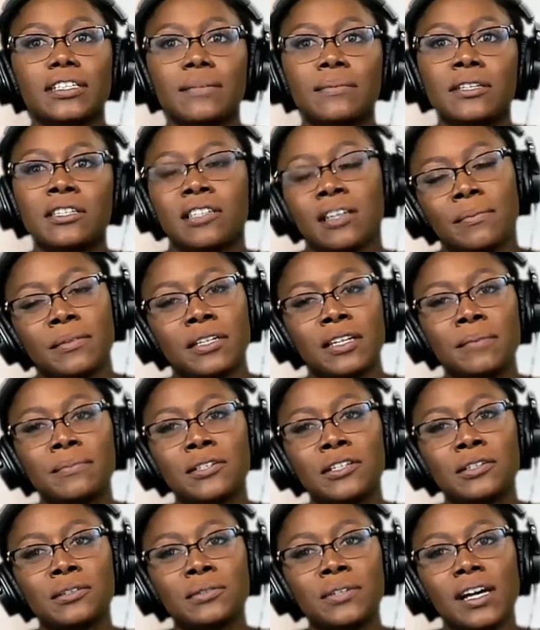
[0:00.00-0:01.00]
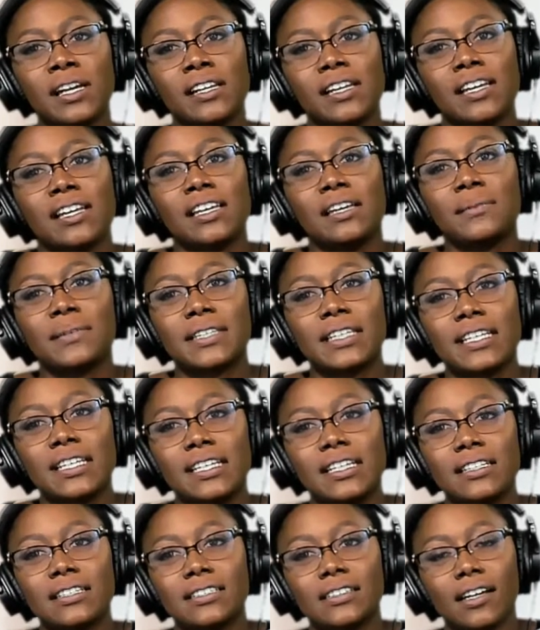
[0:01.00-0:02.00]

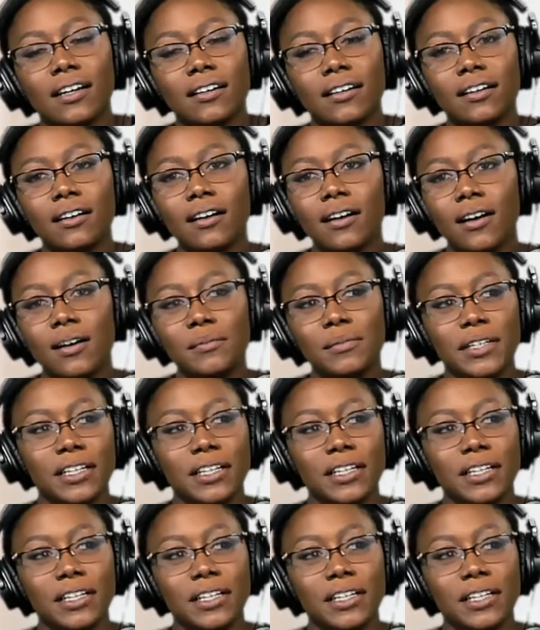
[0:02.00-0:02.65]
www.hangingwiththeheakes.com.